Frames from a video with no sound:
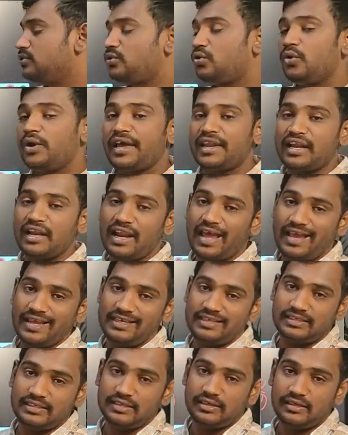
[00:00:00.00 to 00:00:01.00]
to
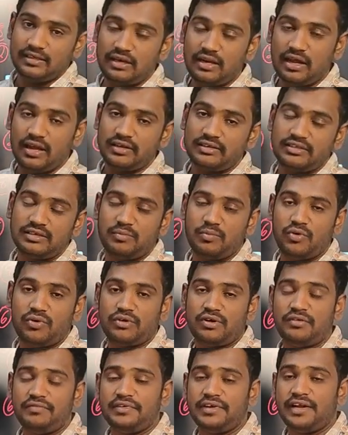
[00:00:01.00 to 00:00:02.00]
analyze large
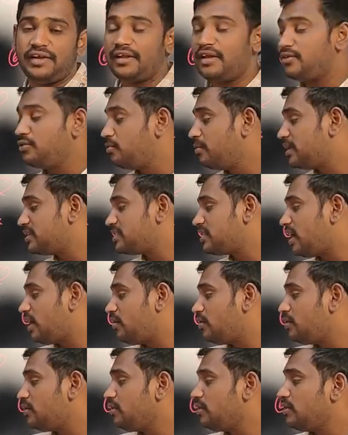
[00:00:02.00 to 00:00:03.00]
amount of data. You must
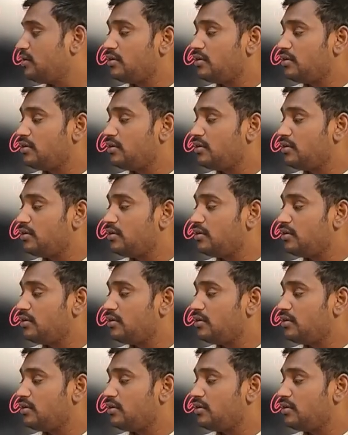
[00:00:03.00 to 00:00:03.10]
have